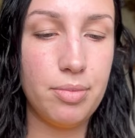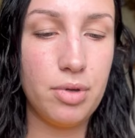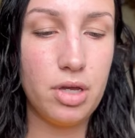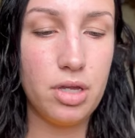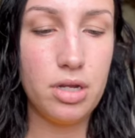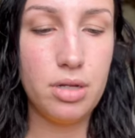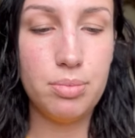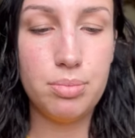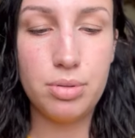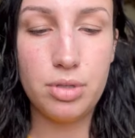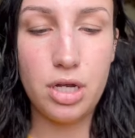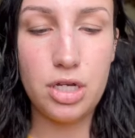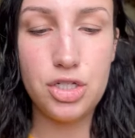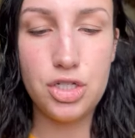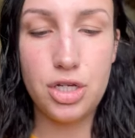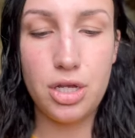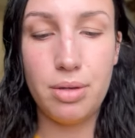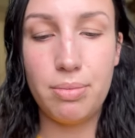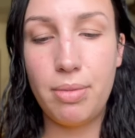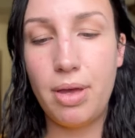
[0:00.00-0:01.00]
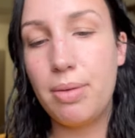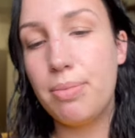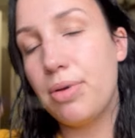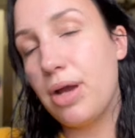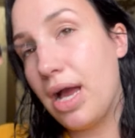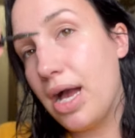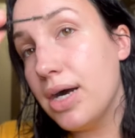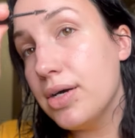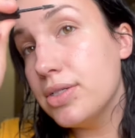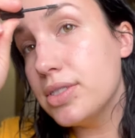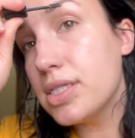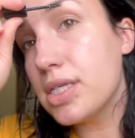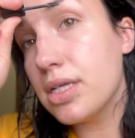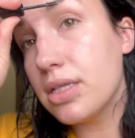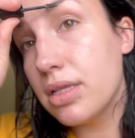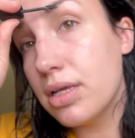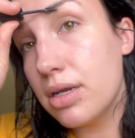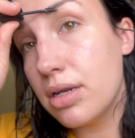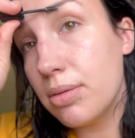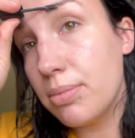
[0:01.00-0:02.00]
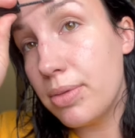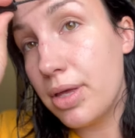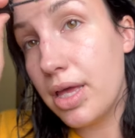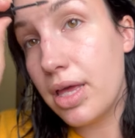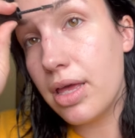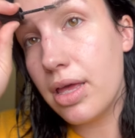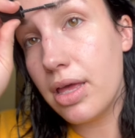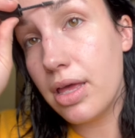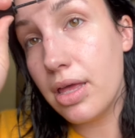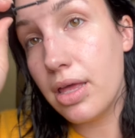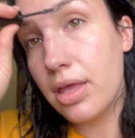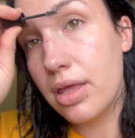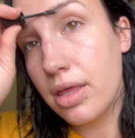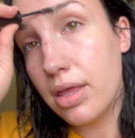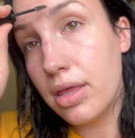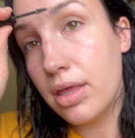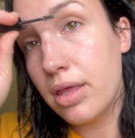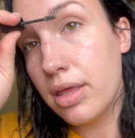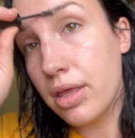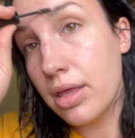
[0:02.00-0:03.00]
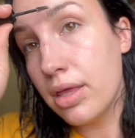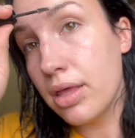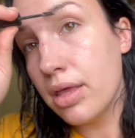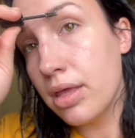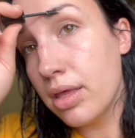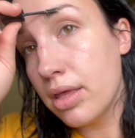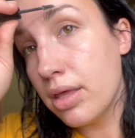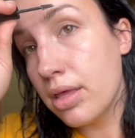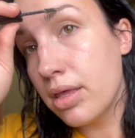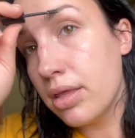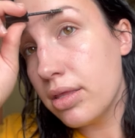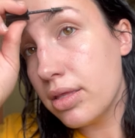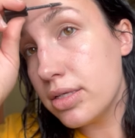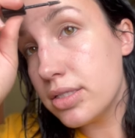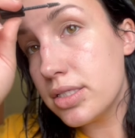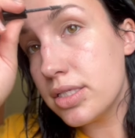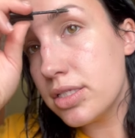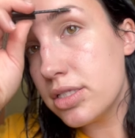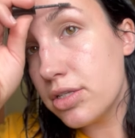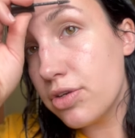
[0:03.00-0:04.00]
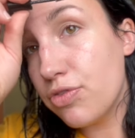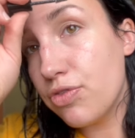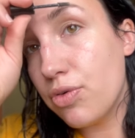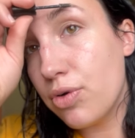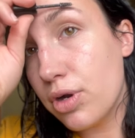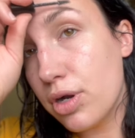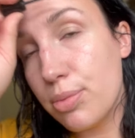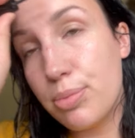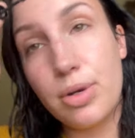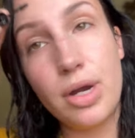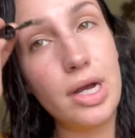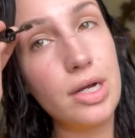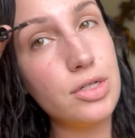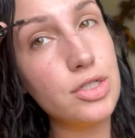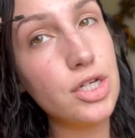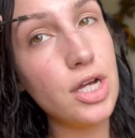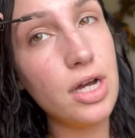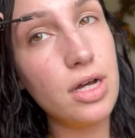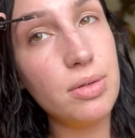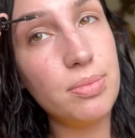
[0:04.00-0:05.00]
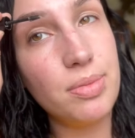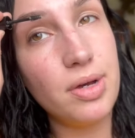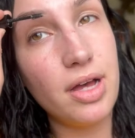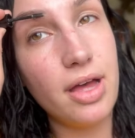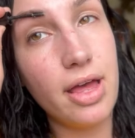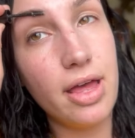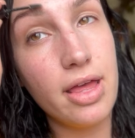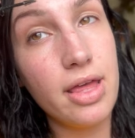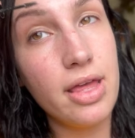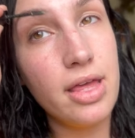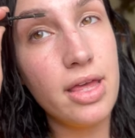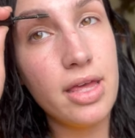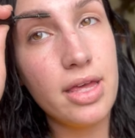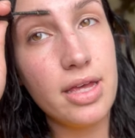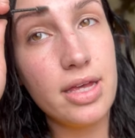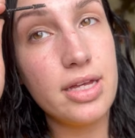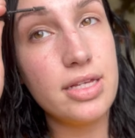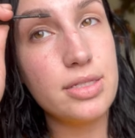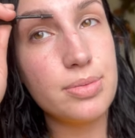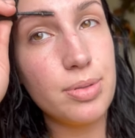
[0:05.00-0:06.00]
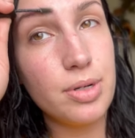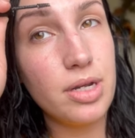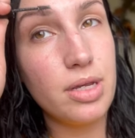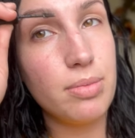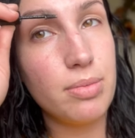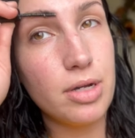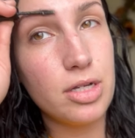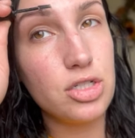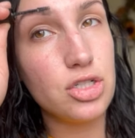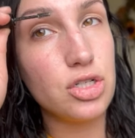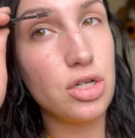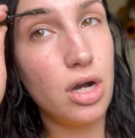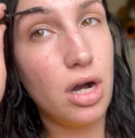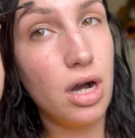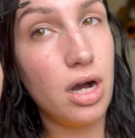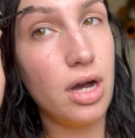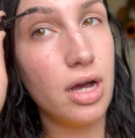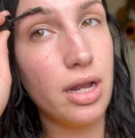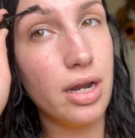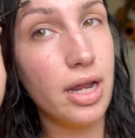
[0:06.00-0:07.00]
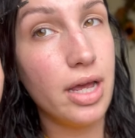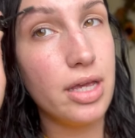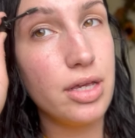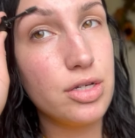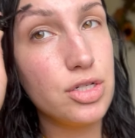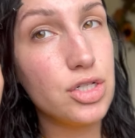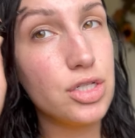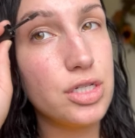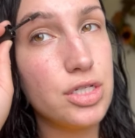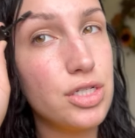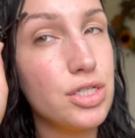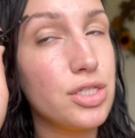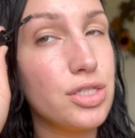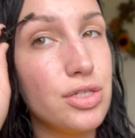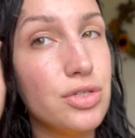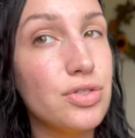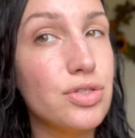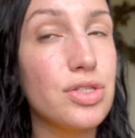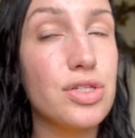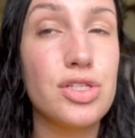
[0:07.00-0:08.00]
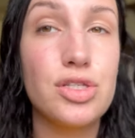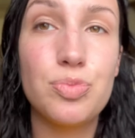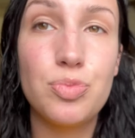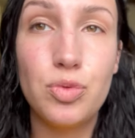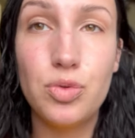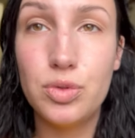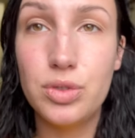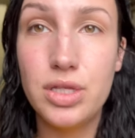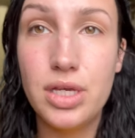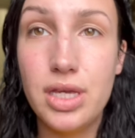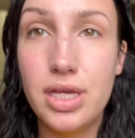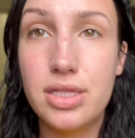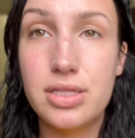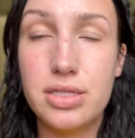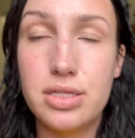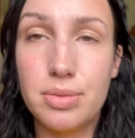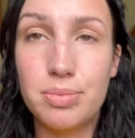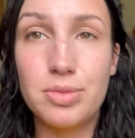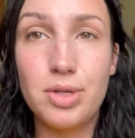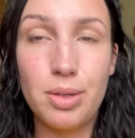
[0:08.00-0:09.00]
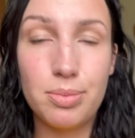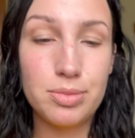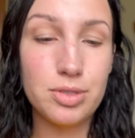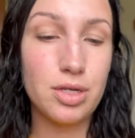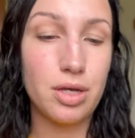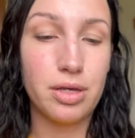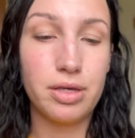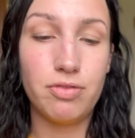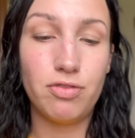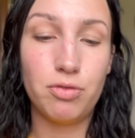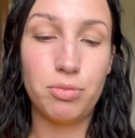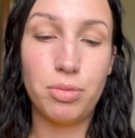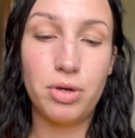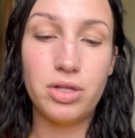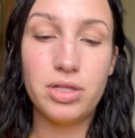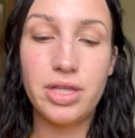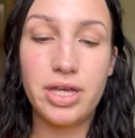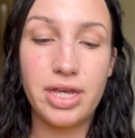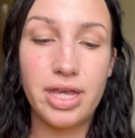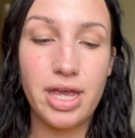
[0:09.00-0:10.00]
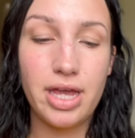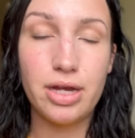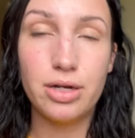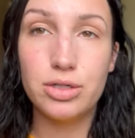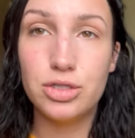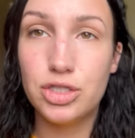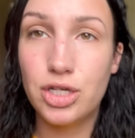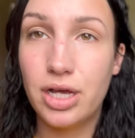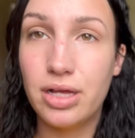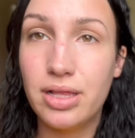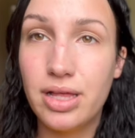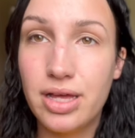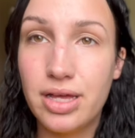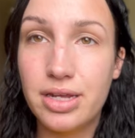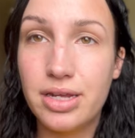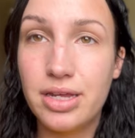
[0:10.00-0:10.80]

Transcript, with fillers: gonna brush up my brows a little bit. This is Sephora Brow Gel, but it's pretty much gone. I usually just use the spoolie and sometimes I'll even put like hair gel on